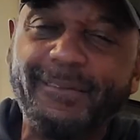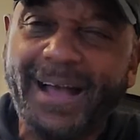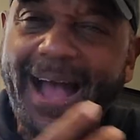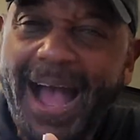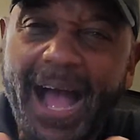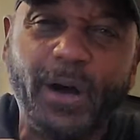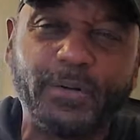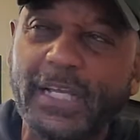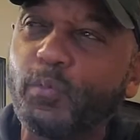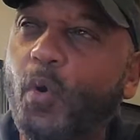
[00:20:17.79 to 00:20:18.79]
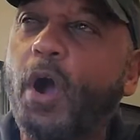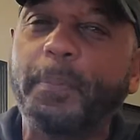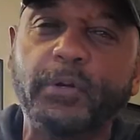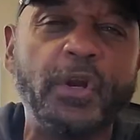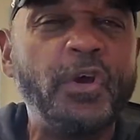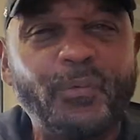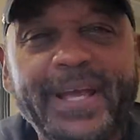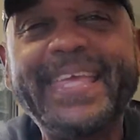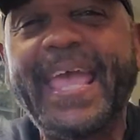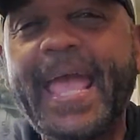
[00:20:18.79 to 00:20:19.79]
how? He walked me, well,
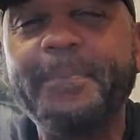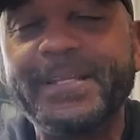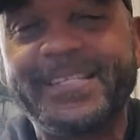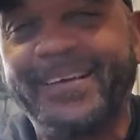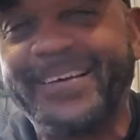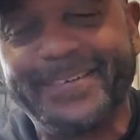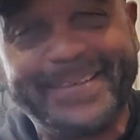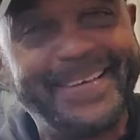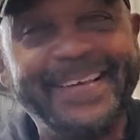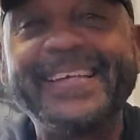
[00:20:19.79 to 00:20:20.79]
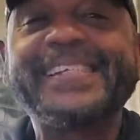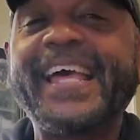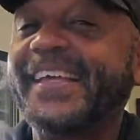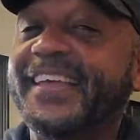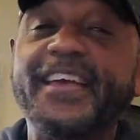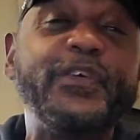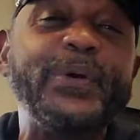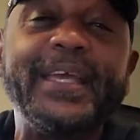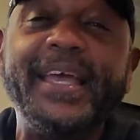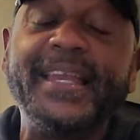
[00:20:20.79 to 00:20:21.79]
he gave me, Satan can give you
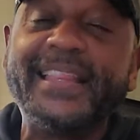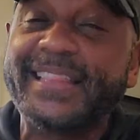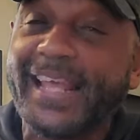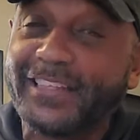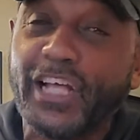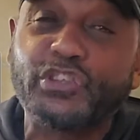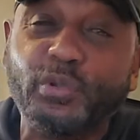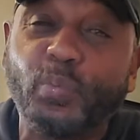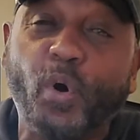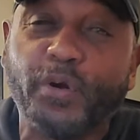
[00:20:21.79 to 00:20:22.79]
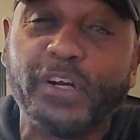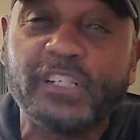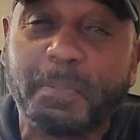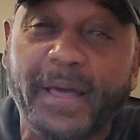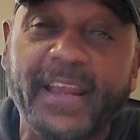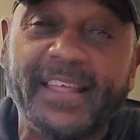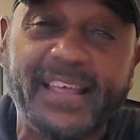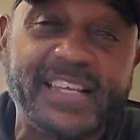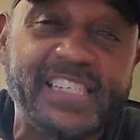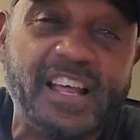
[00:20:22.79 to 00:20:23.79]
anything that you want on this planet
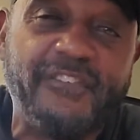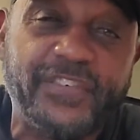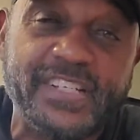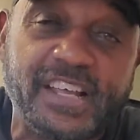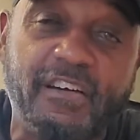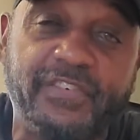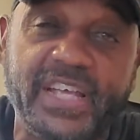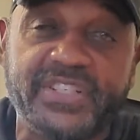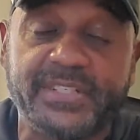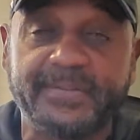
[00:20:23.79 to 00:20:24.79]
except for salvation.